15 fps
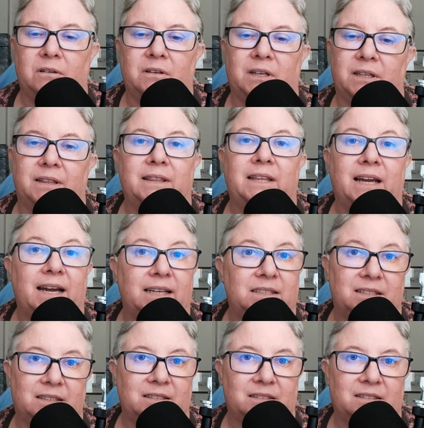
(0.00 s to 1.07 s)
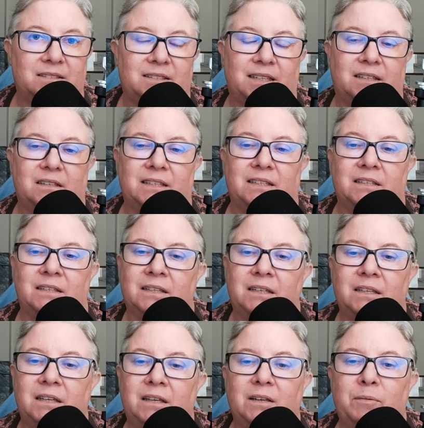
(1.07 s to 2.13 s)
look at that as a second
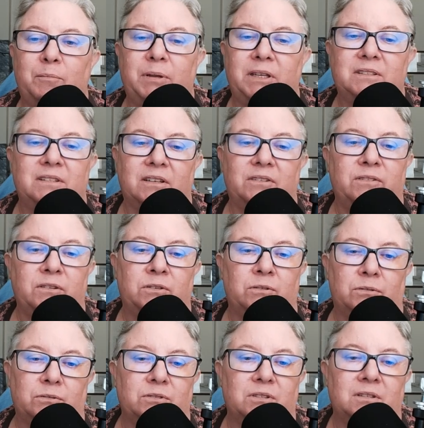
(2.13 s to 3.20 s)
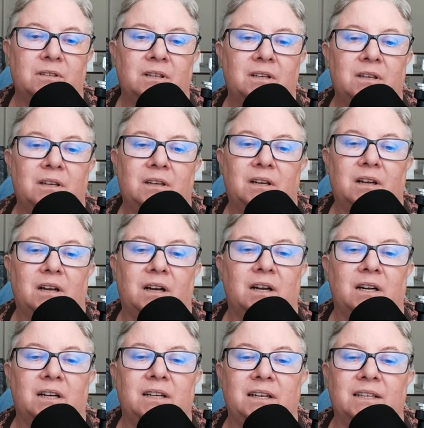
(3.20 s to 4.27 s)
piece of news
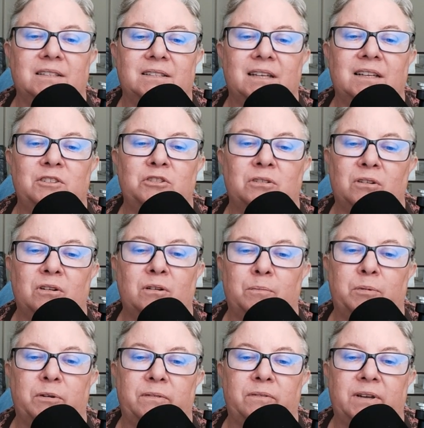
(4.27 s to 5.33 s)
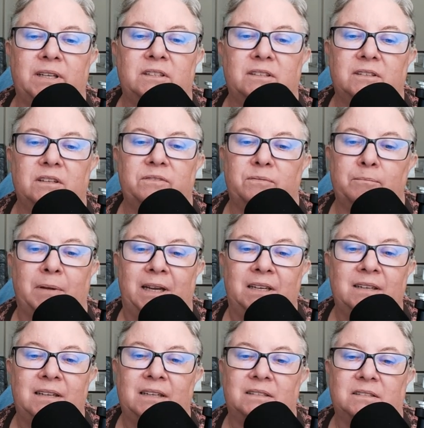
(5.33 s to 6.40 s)
uh, essential preventative
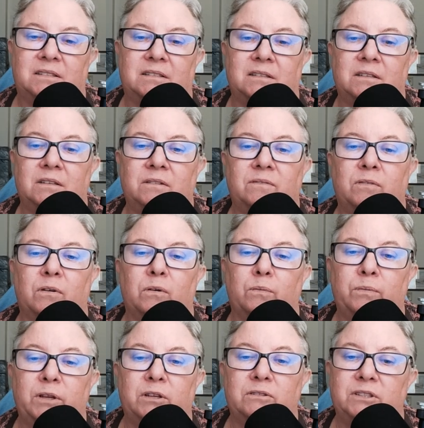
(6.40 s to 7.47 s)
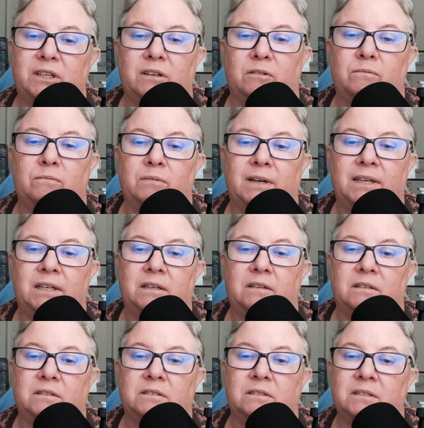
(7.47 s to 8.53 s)
maintenance for wheelchair
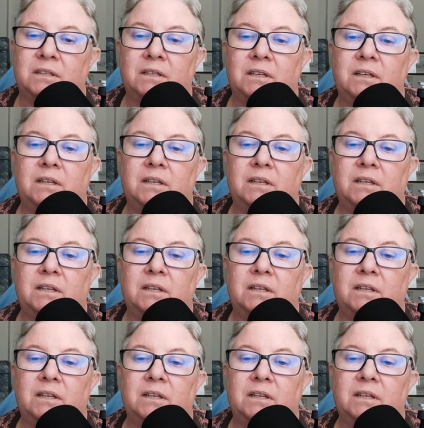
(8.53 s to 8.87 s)
riders,